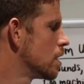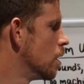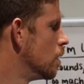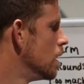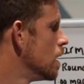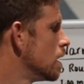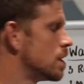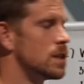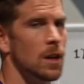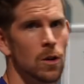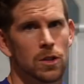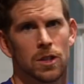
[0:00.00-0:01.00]
So
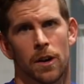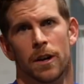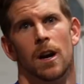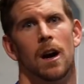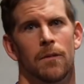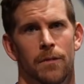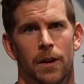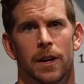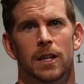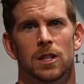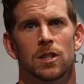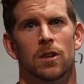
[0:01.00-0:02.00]
still starting off
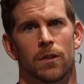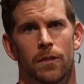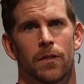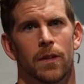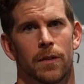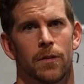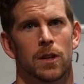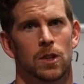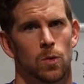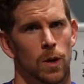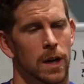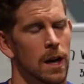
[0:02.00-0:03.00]
very conservatively for
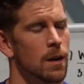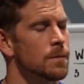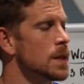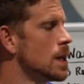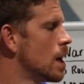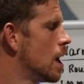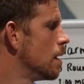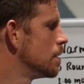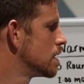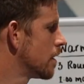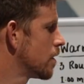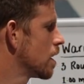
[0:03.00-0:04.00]
this workout
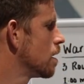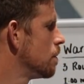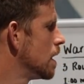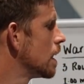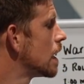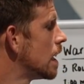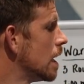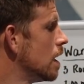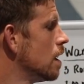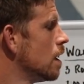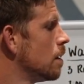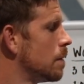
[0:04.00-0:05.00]
is definitely going to be the
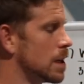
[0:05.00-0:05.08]
key,